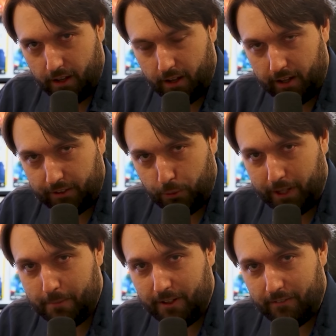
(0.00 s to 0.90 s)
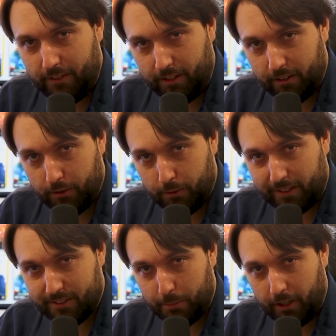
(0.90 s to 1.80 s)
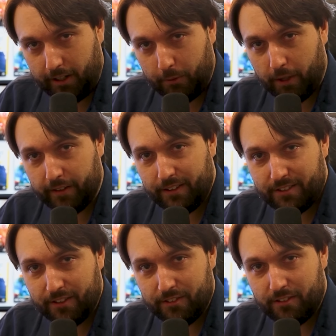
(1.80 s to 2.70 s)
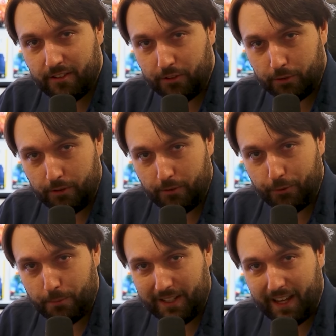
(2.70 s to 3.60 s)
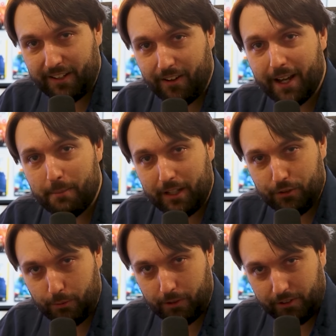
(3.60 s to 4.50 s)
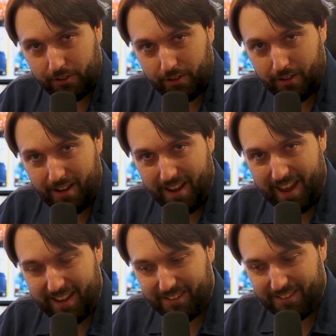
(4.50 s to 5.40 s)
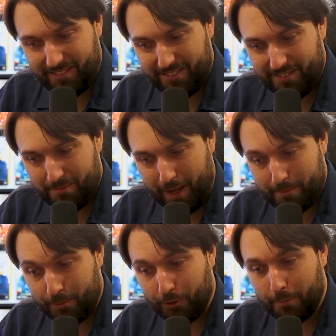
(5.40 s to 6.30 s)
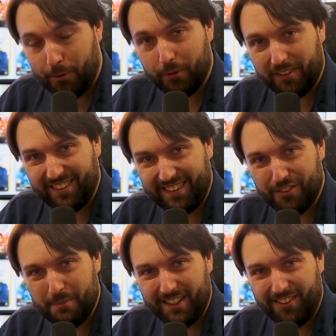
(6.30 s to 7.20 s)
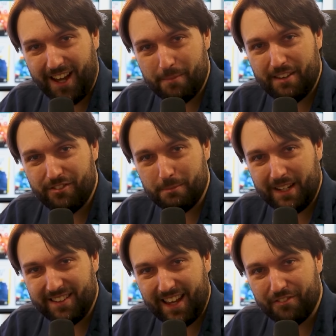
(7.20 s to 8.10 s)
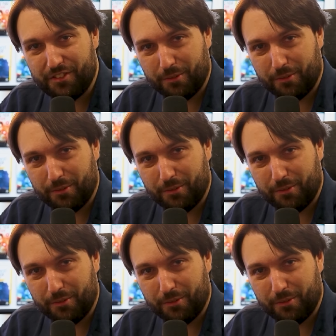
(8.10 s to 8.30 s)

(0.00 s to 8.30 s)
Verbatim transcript: A 20 minute video explaining why these dungeons are good would be a nightmare to watch, and uh, perhaps more importantly, it would be a nightmare for me to have to